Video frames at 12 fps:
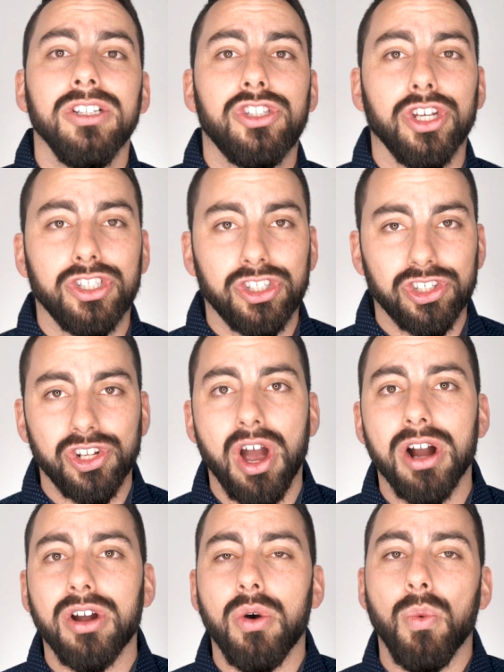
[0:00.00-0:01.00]
to
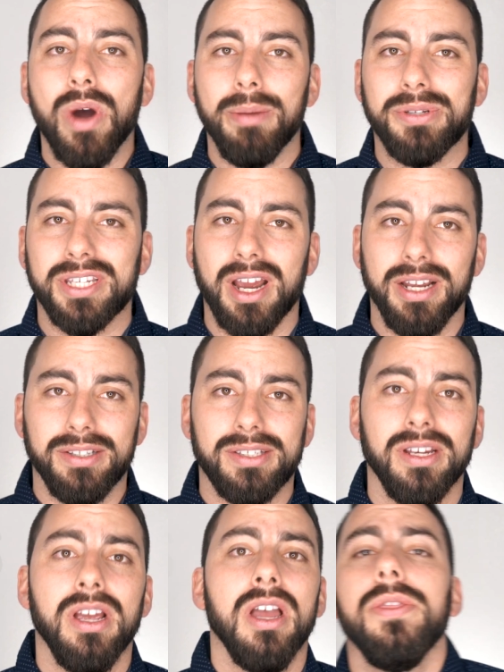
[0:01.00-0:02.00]
stock websites.